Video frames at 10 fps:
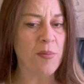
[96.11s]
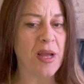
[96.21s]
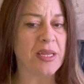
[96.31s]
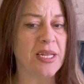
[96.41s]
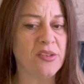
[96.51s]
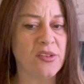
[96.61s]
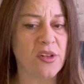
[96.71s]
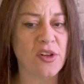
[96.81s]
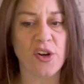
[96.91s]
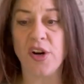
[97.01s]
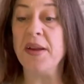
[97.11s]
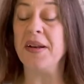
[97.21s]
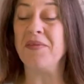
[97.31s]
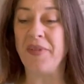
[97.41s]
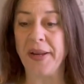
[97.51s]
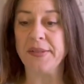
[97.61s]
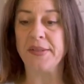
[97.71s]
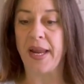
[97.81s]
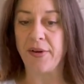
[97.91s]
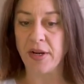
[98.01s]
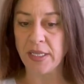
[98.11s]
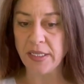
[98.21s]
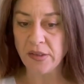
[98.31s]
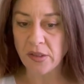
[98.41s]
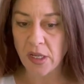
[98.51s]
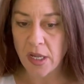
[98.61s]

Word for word: unless you're an advanced aerialist.